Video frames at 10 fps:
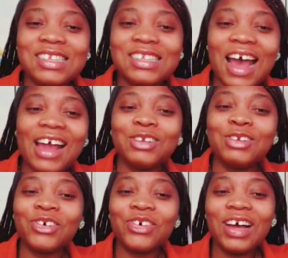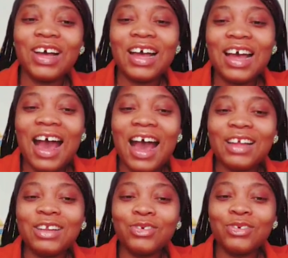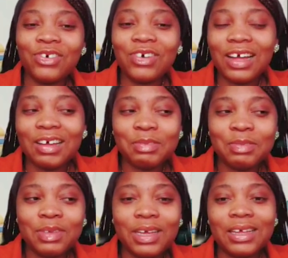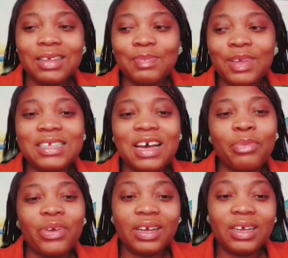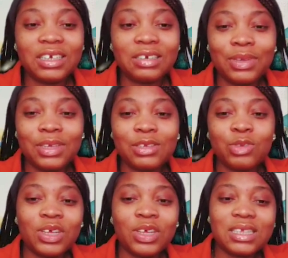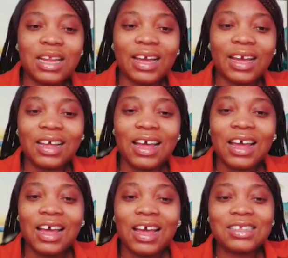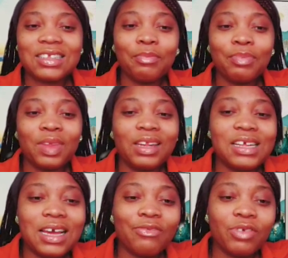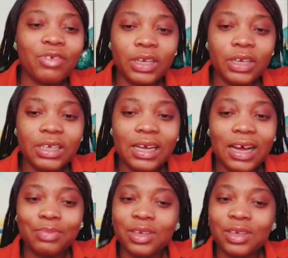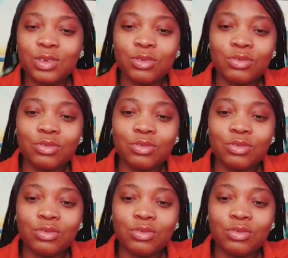I know entrepreneurship is not like something that everybody can pursue,